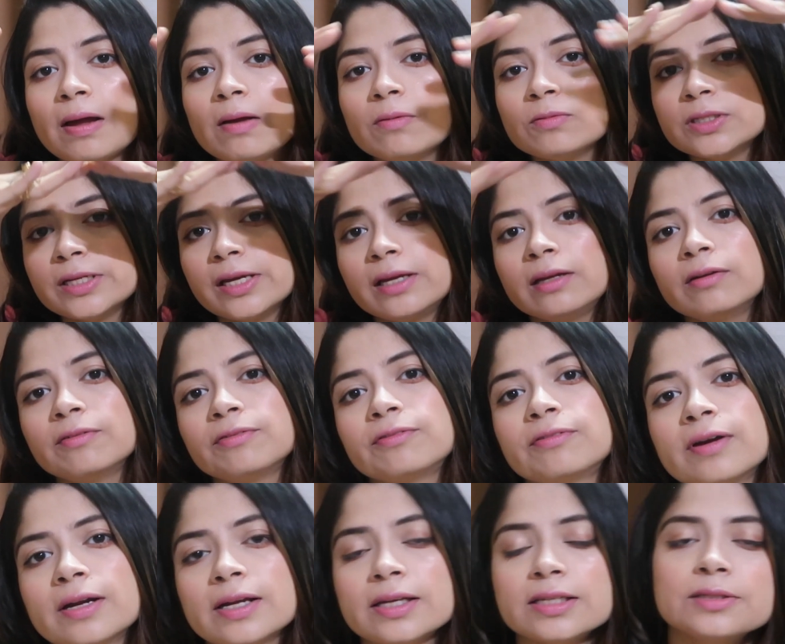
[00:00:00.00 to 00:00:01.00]
mountain of
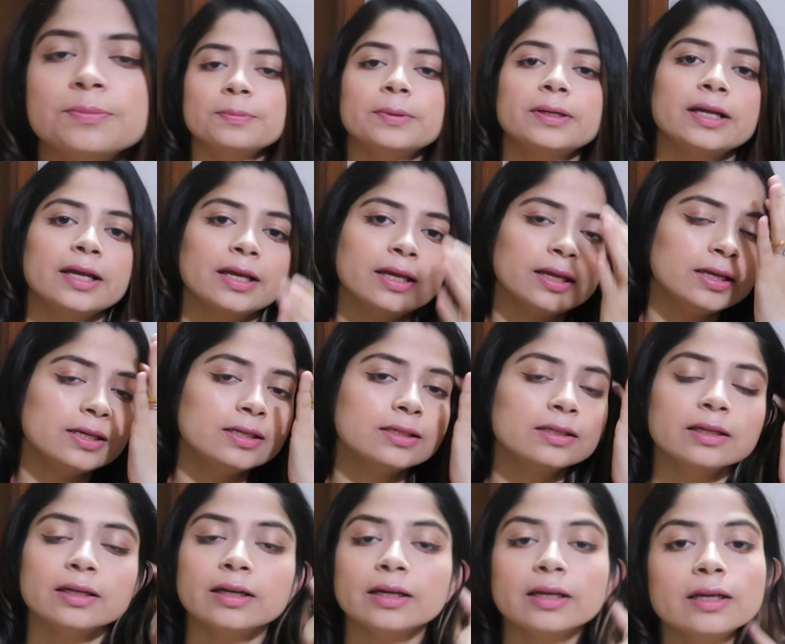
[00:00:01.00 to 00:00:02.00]
rice, but I eat
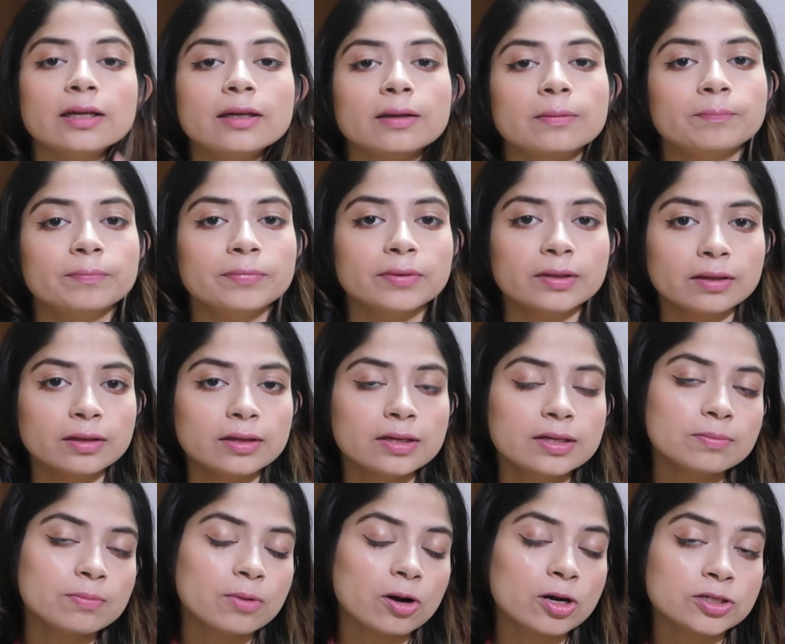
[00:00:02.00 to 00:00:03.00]
like
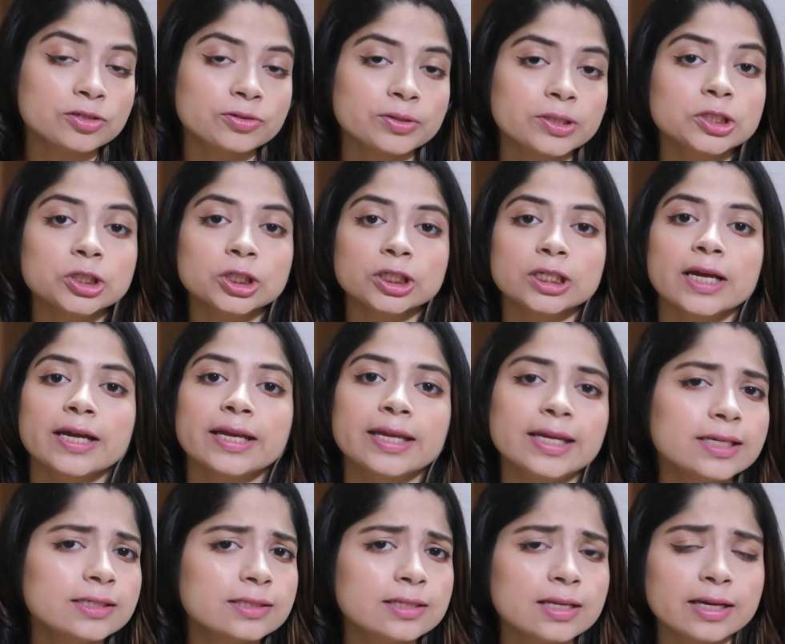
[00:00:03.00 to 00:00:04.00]
in moderation. I
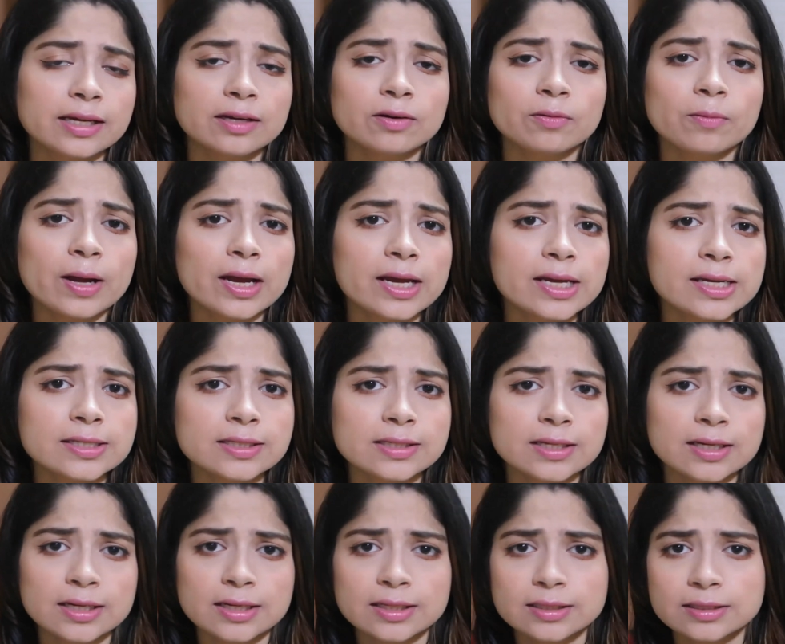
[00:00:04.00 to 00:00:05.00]
eat like rice,
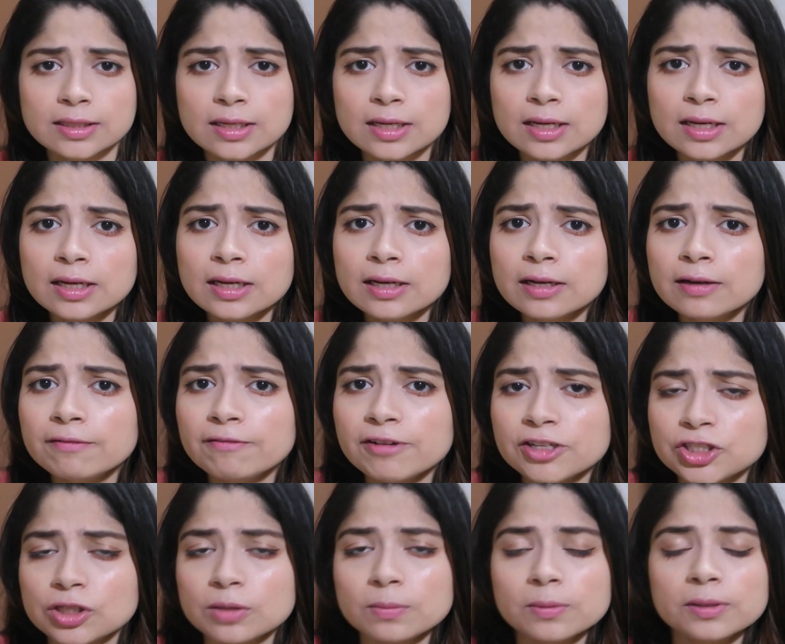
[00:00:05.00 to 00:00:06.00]
I eat
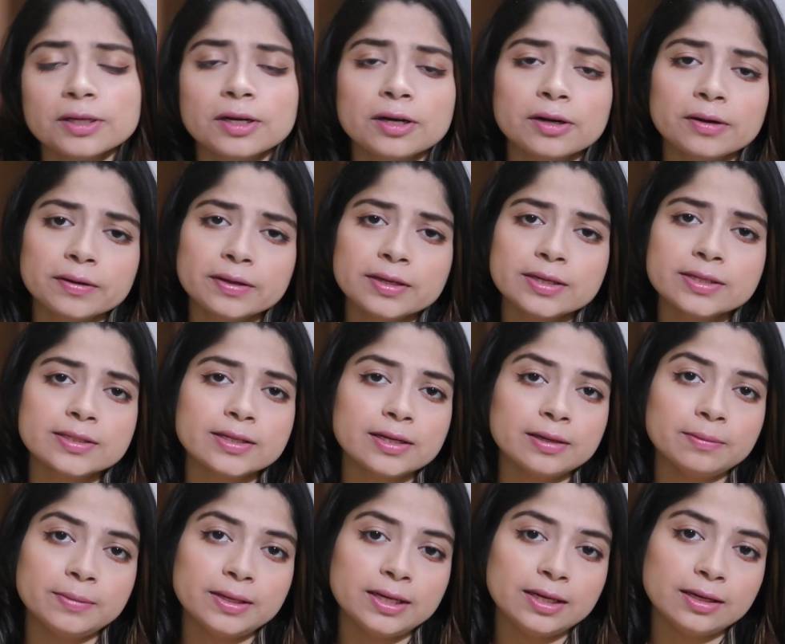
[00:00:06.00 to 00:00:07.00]
vegetable curries,
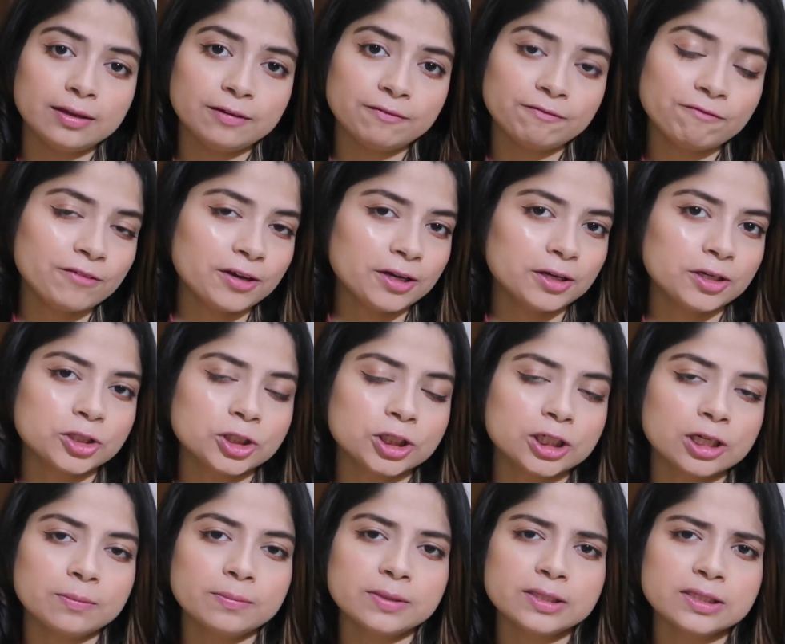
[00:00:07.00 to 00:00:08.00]
I'm eating fish,
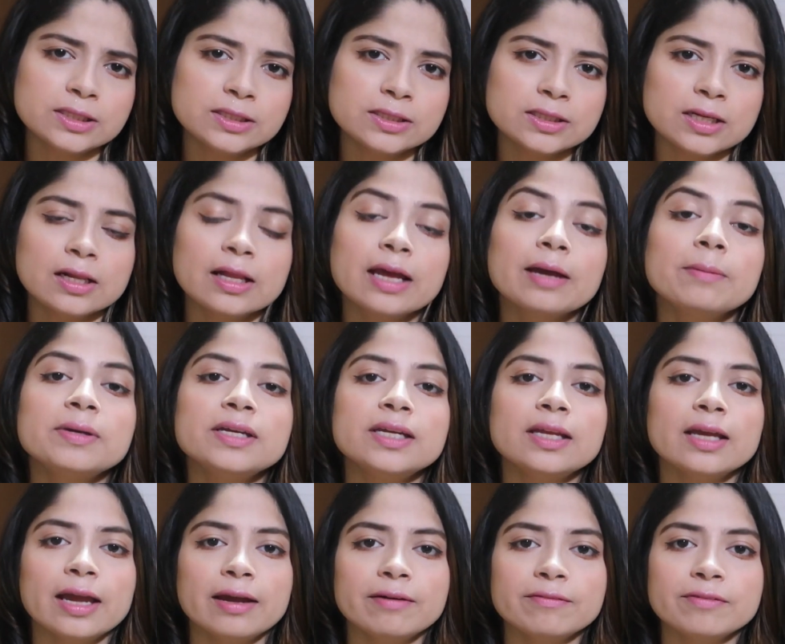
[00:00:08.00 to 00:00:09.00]
I'm
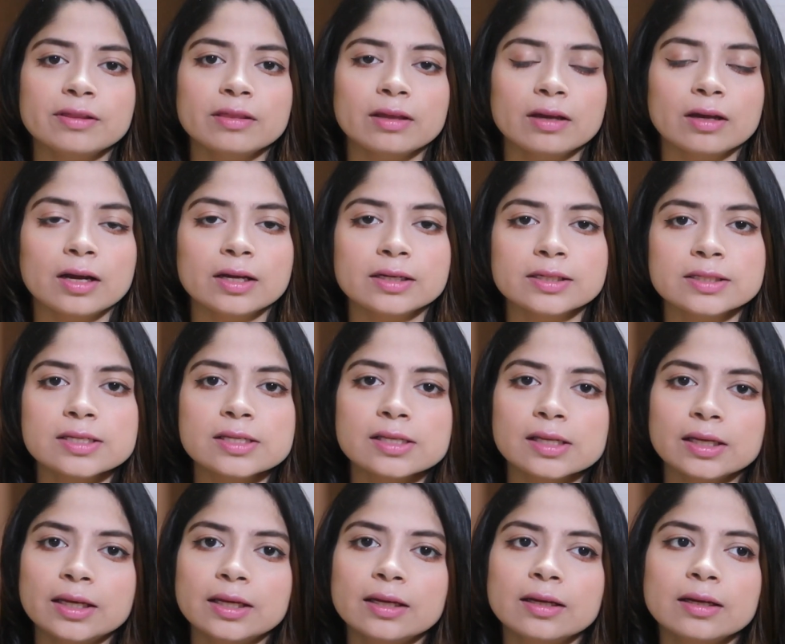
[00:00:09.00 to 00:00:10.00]
eating everything,
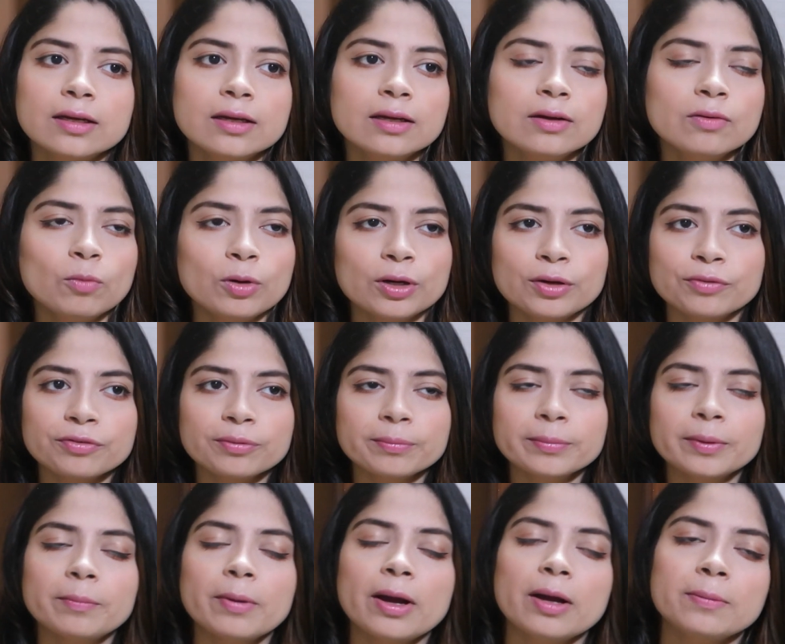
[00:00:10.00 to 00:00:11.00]
honestly. Whatever
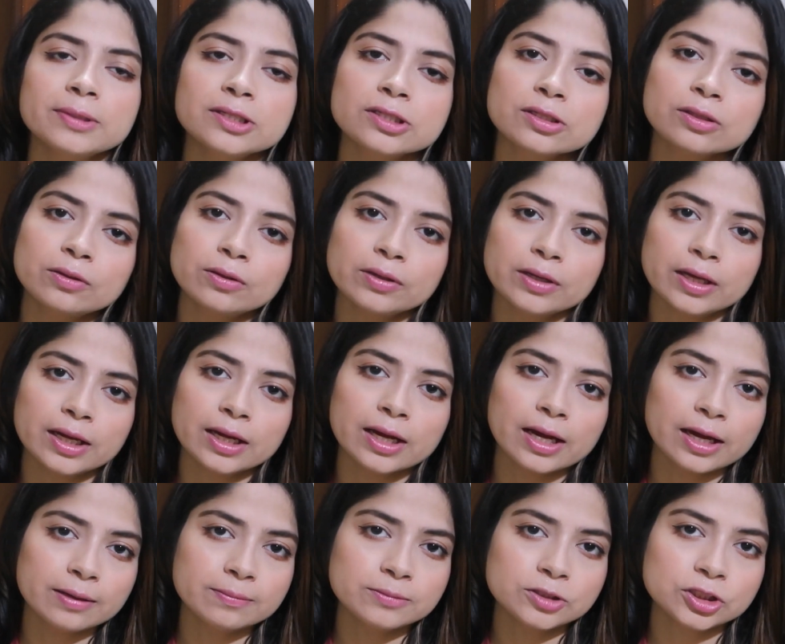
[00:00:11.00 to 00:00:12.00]
my mom is cooking,
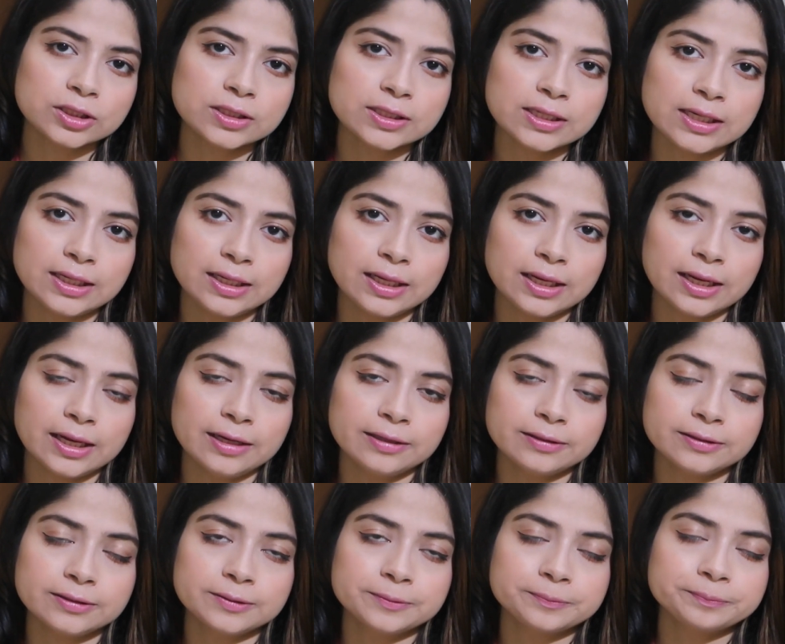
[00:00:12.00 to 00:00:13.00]
I'm just eating
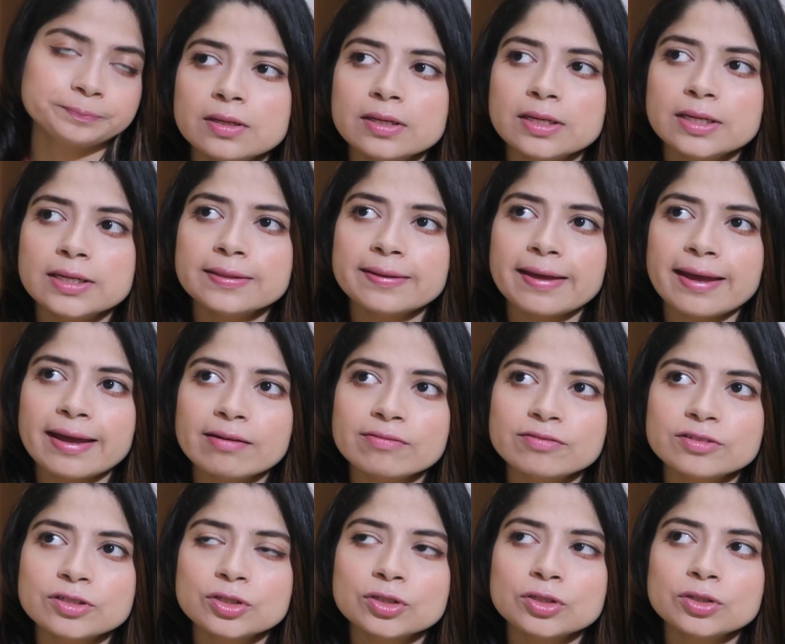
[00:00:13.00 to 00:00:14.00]
it. In the
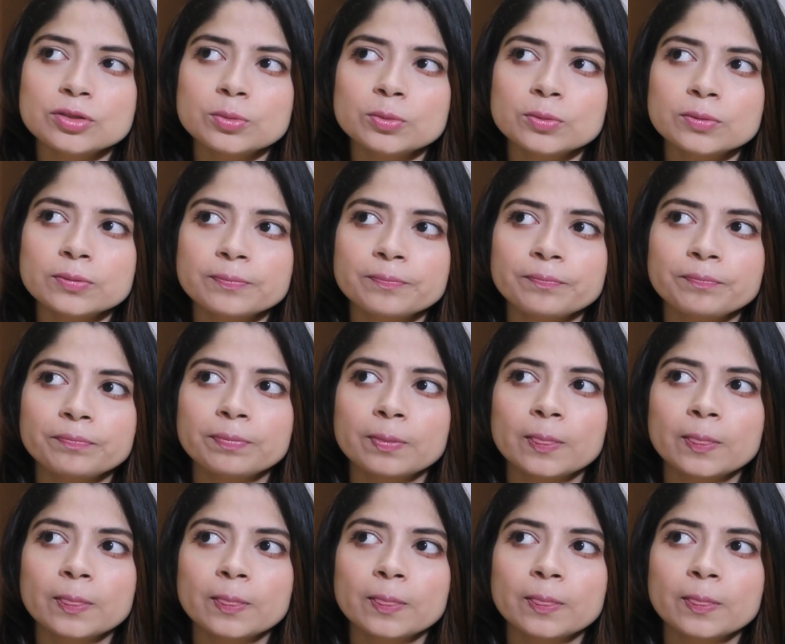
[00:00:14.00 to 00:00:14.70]
afternoon,